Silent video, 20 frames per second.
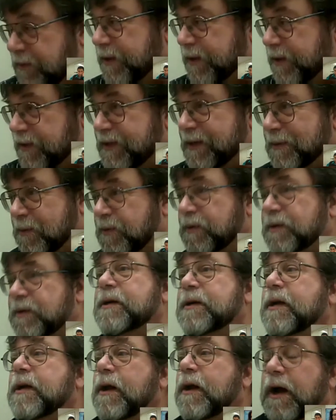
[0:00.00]
something similar
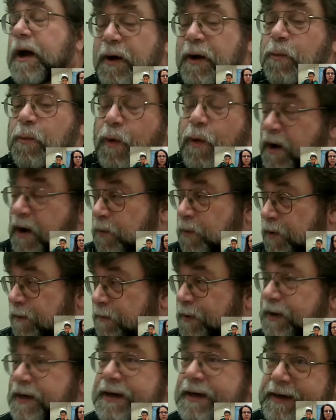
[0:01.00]
while we're
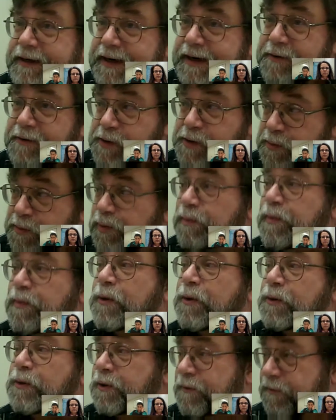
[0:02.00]
putting together the
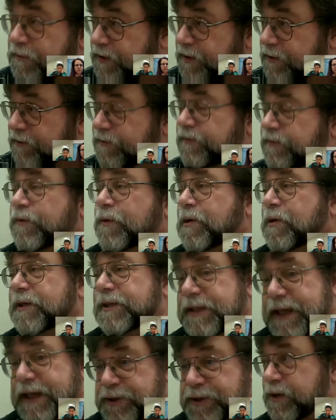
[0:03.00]
proposal for a
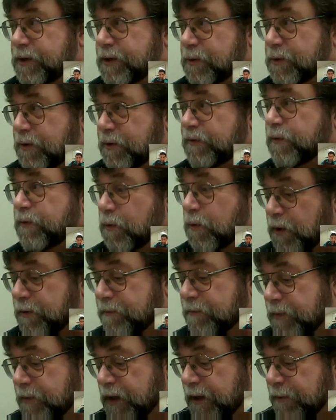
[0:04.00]
session or
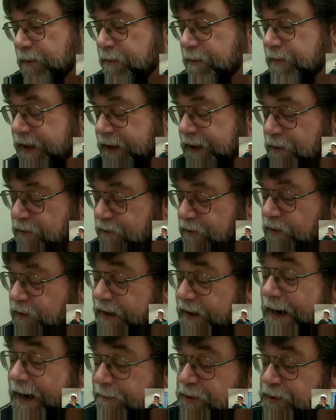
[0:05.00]
for
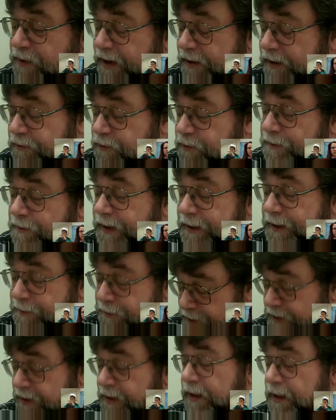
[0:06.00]
an abstract for a
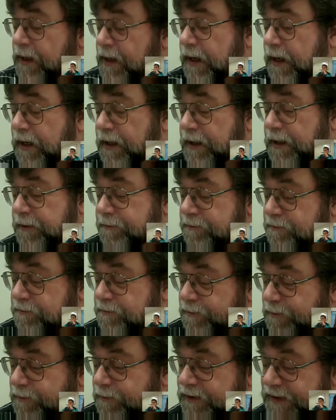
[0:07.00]
paper.
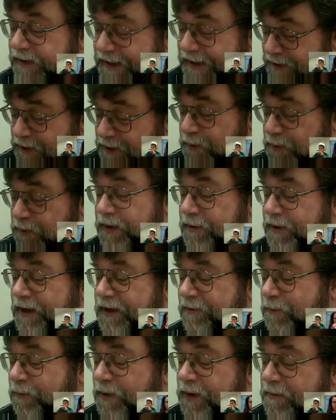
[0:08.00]
Did this with
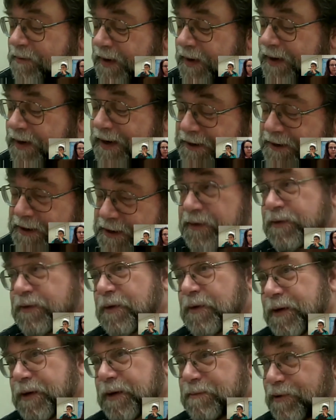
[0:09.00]
one of my colleagues
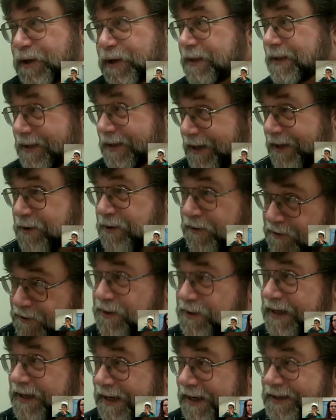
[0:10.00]
for a presentation
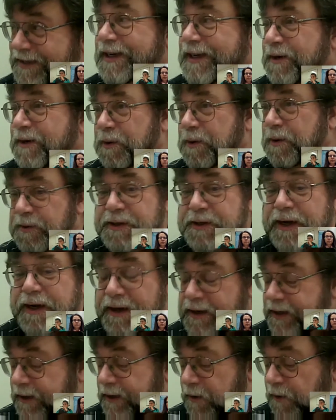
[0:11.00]
for CIT. We were
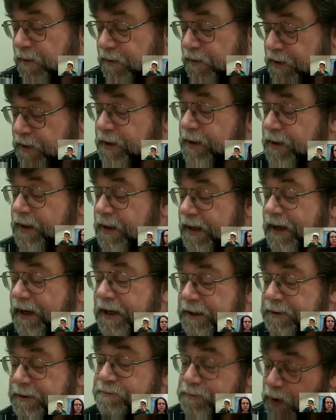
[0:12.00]
talking
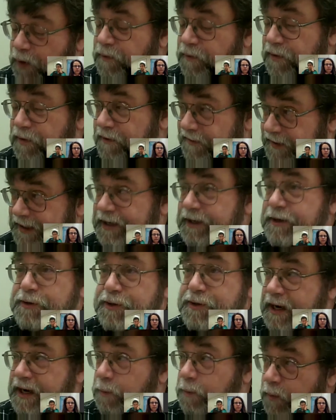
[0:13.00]
over a video
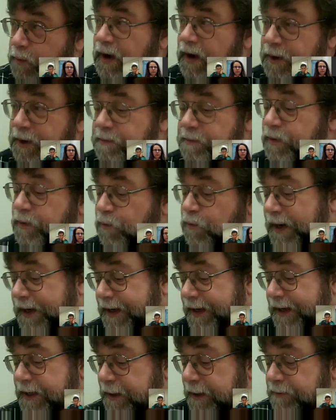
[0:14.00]
chat while
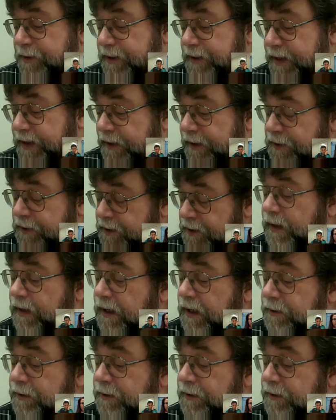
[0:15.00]
writing it up together